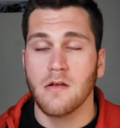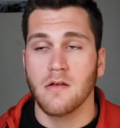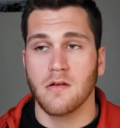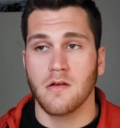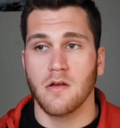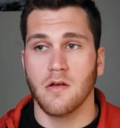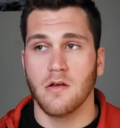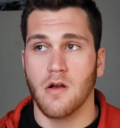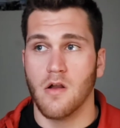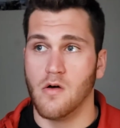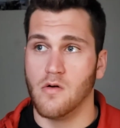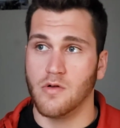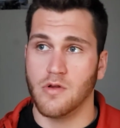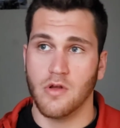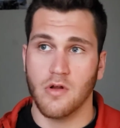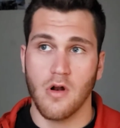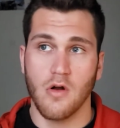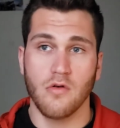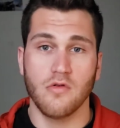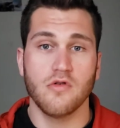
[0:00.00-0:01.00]
You know, you
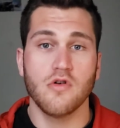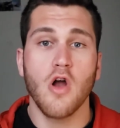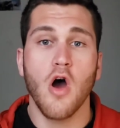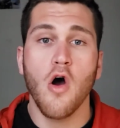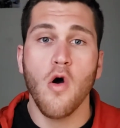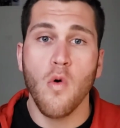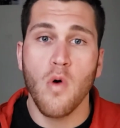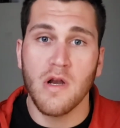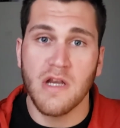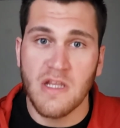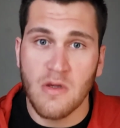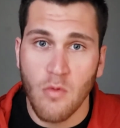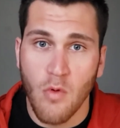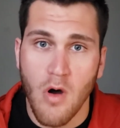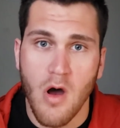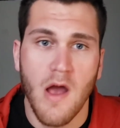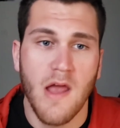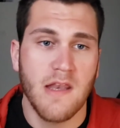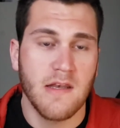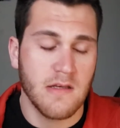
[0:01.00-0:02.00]
don't know
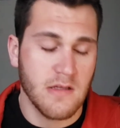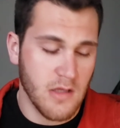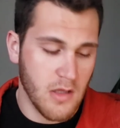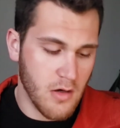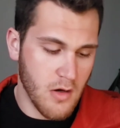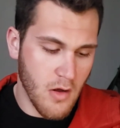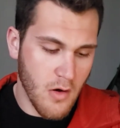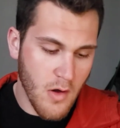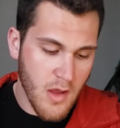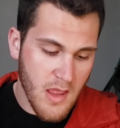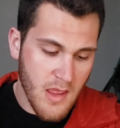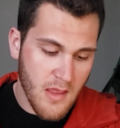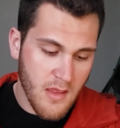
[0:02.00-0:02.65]
anyone, you know.